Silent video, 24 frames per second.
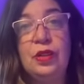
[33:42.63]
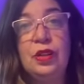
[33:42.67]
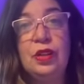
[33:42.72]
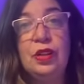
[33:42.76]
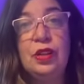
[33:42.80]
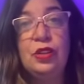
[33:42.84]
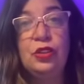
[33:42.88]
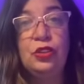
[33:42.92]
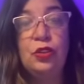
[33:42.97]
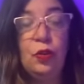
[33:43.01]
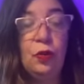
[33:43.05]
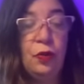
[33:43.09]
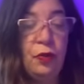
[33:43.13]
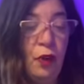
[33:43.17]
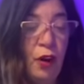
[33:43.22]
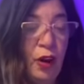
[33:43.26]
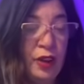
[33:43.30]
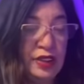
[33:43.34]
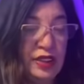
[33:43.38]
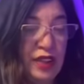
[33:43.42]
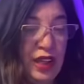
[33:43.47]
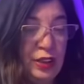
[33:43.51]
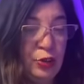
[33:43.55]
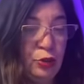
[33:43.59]
So
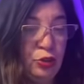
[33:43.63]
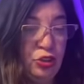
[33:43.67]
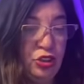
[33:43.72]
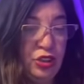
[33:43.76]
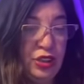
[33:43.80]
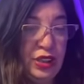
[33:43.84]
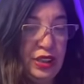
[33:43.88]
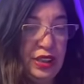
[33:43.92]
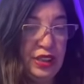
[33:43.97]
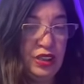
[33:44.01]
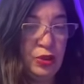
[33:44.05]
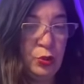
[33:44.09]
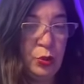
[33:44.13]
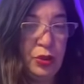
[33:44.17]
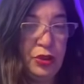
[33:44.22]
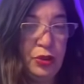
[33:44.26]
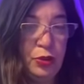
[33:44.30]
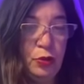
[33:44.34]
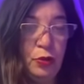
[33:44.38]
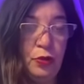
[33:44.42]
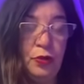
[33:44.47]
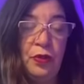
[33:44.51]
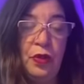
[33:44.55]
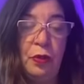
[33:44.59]
Fox energy is with
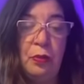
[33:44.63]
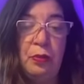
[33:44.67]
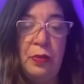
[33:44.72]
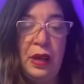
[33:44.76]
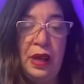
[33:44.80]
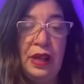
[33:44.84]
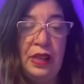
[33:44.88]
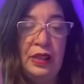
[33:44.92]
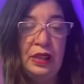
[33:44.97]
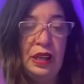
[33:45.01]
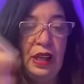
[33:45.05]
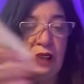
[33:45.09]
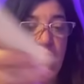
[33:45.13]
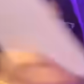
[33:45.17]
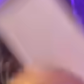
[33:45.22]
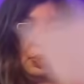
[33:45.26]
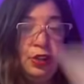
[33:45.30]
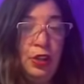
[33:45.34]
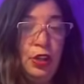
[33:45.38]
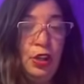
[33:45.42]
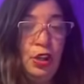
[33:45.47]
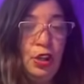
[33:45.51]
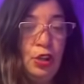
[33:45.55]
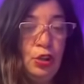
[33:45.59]
you from May
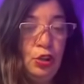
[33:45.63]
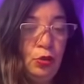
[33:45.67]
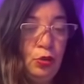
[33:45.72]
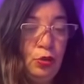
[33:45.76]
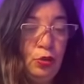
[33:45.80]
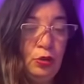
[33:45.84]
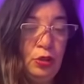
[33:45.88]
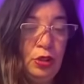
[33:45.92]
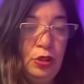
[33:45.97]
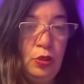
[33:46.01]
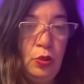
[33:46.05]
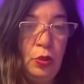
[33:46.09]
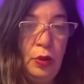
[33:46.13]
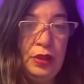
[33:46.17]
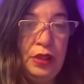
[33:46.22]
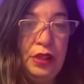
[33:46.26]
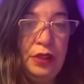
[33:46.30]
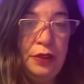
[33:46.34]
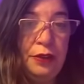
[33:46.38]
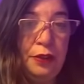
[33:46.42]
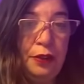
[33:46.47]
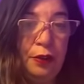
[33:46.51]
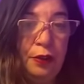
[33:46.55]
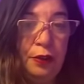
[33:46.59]
eleventh to the
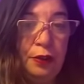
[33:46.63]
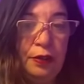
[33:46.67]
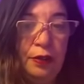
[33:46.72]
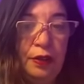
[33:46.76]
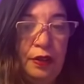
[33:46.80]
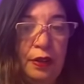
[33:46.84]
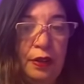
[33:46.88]
twenty-third.